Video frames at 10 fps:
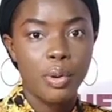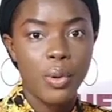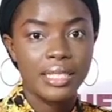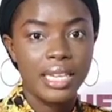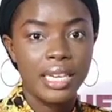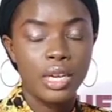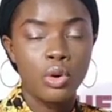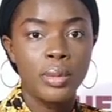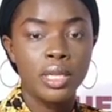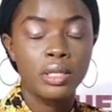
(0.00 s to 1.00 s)
Boasedi, who
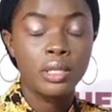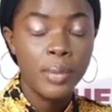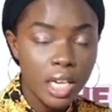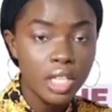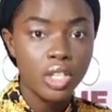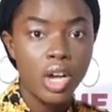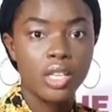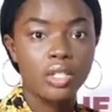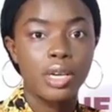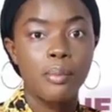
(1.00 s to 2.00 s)
will be speaking to
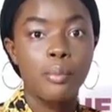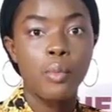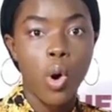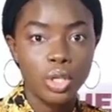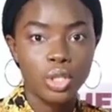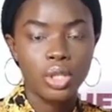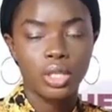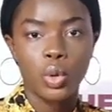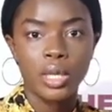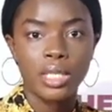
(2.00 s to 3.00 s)
us on the much
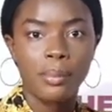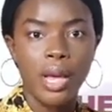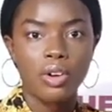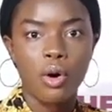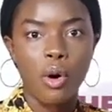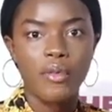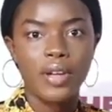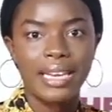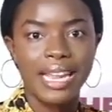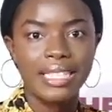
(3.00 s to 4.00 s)
talked about
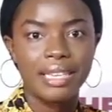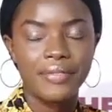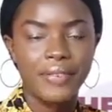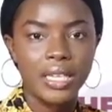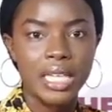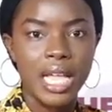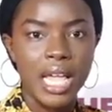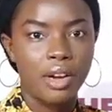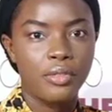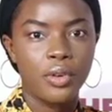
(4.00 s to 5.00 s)
COVID-19 funds
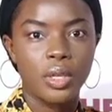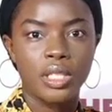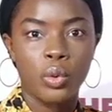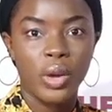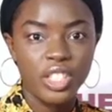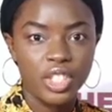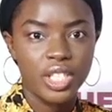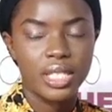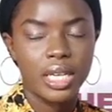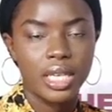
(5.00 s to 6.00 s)
and, of course, the
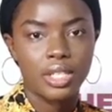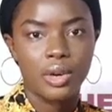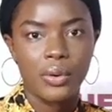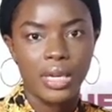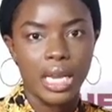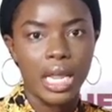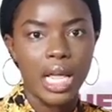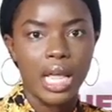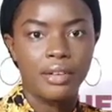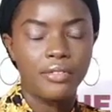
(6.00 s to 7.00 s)
questions surrounding
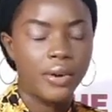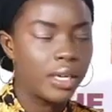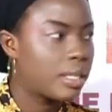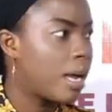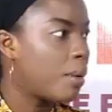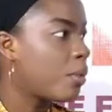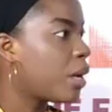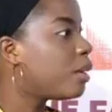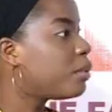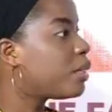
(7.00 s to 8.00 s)
the funds.
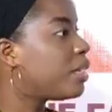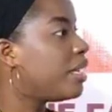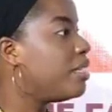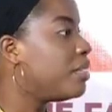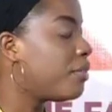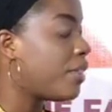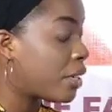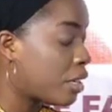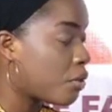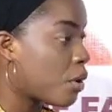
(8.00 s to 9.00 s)
Welcome to the Fatu
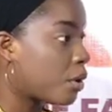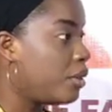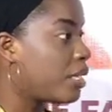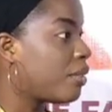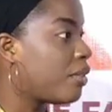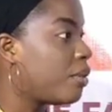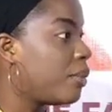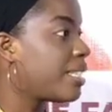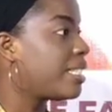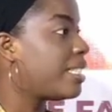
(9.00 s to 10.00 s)
Network News Review, Mr.